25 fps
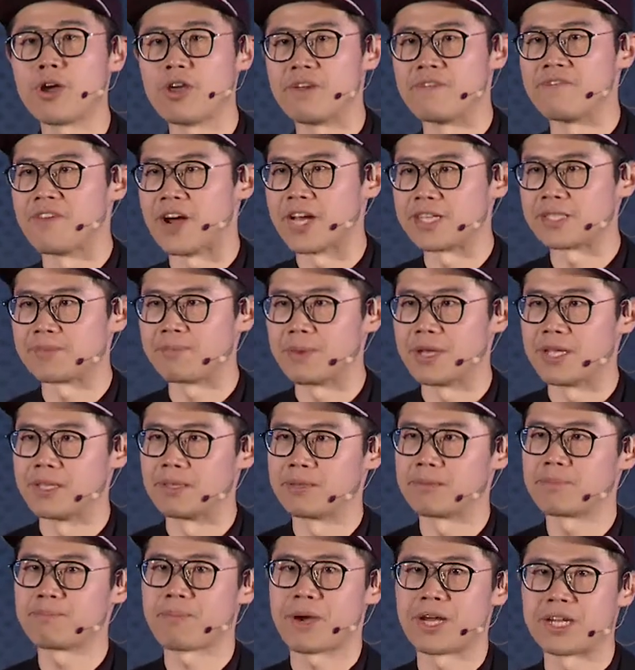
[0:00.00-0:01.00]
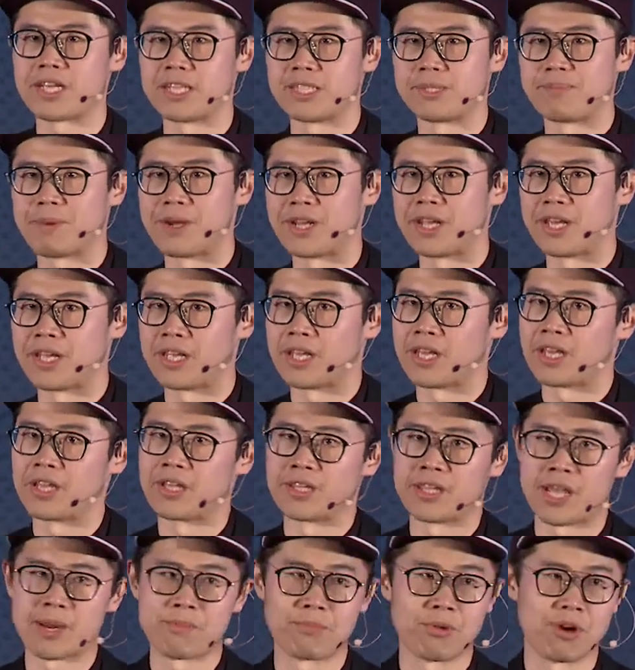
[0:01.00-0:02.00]
investment, participated in a
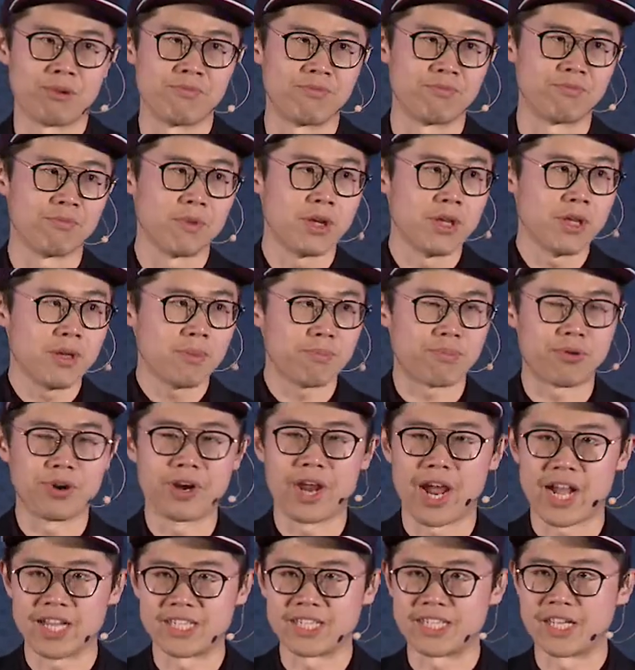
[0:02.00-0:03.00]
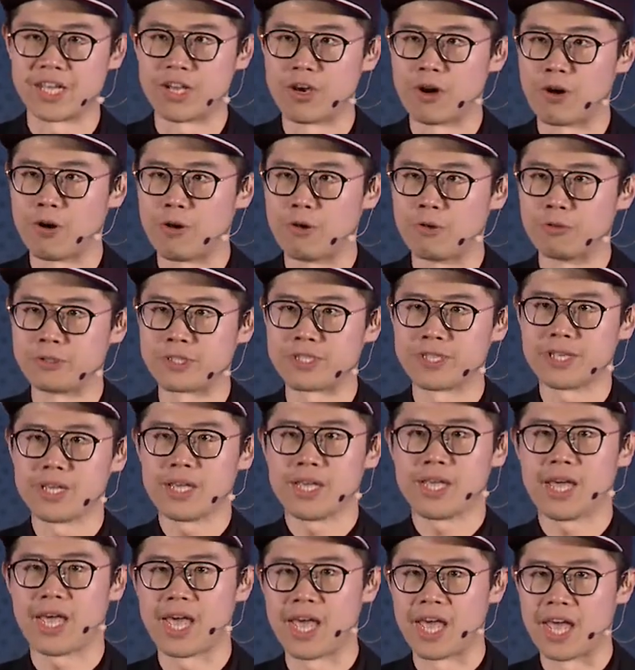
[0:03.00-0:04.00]
number of pre-ICOs,
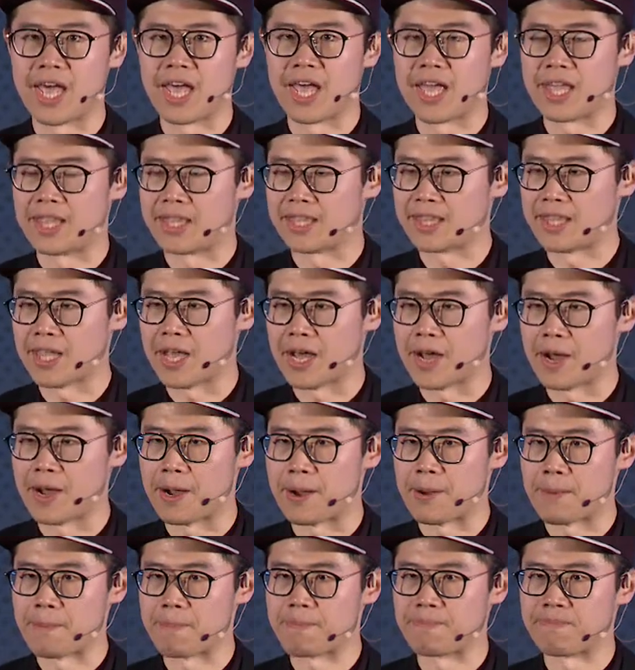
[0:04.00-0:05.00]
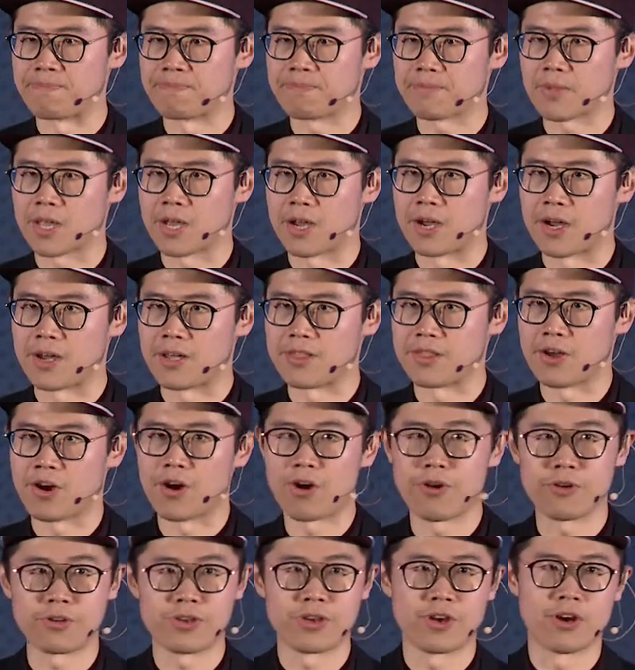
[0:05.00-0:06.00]
and the
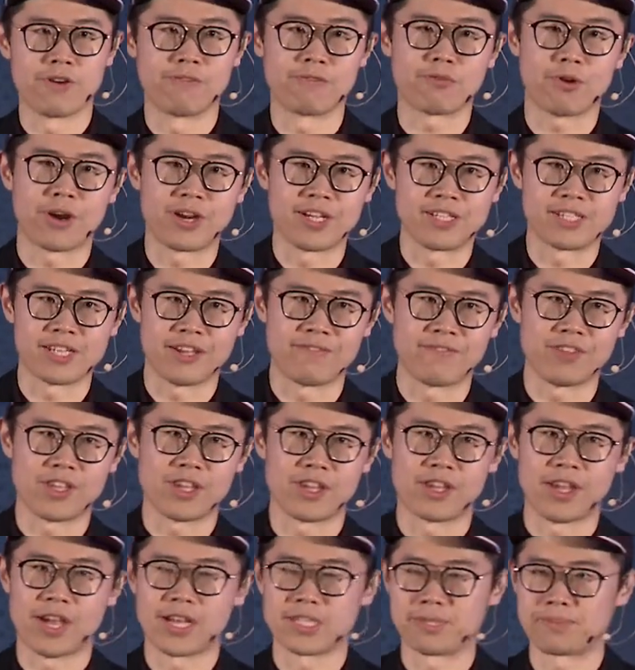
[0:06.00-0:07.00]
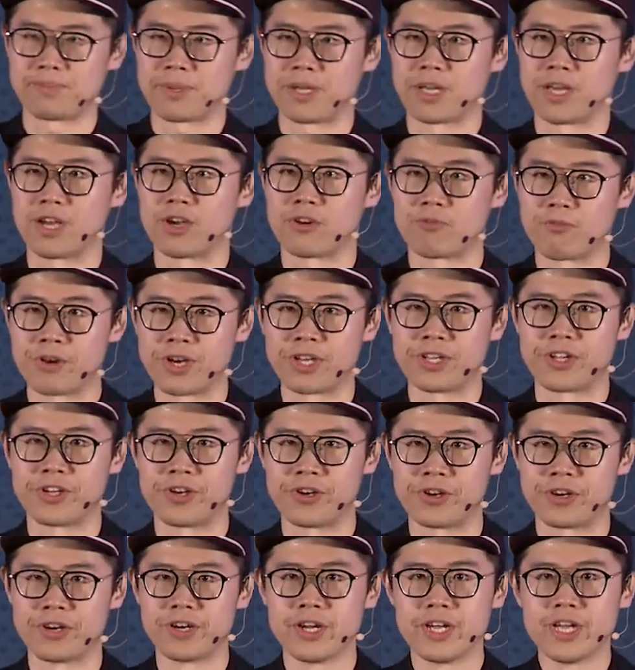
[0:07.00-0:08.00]
whole year of 2017 has been a great
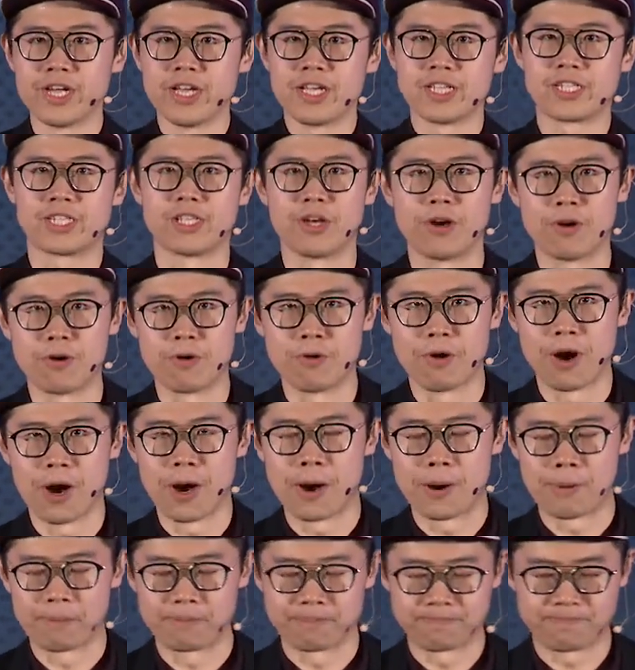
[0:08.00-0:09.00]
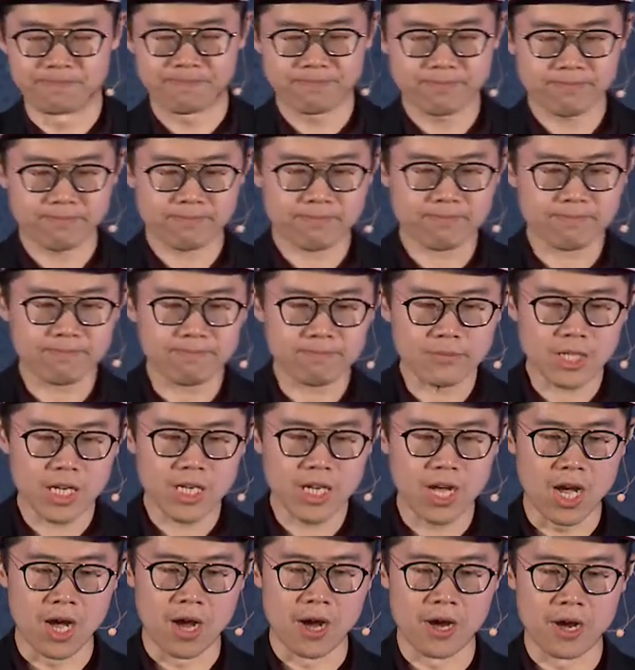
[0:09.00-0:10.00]
year. So
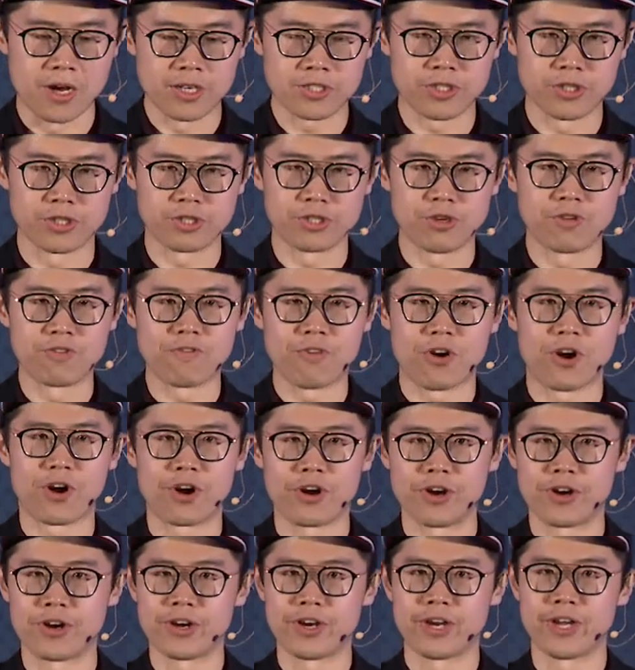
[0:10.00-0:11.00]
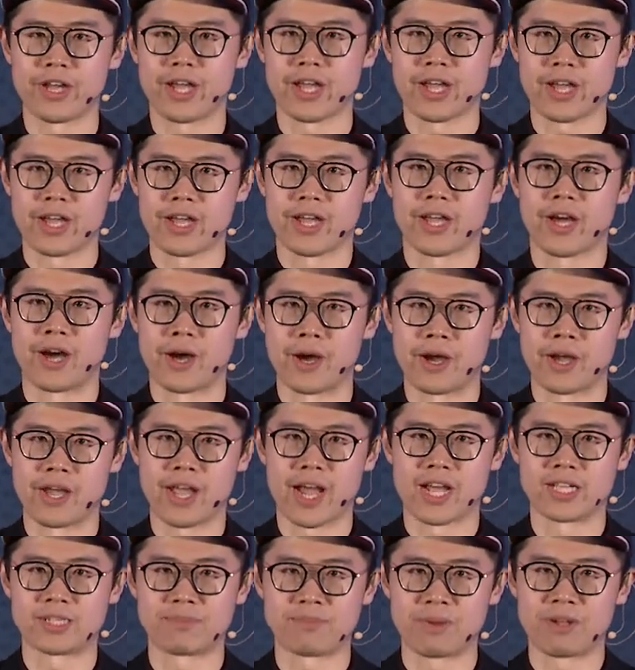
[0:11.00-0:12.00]
so far, it
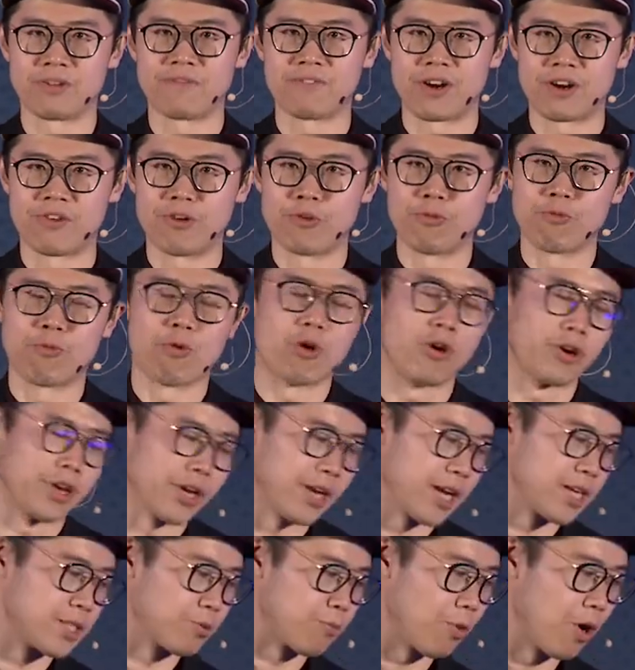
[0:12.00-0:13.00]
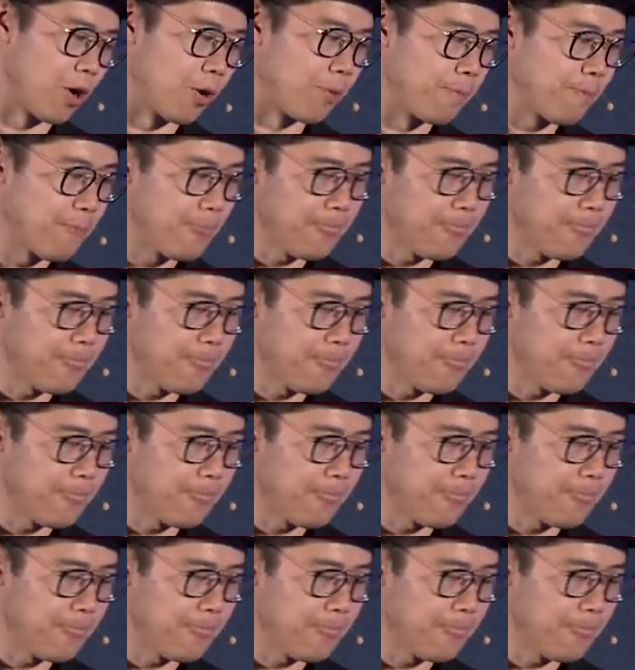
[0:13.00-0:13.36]
has been very rewarding as well.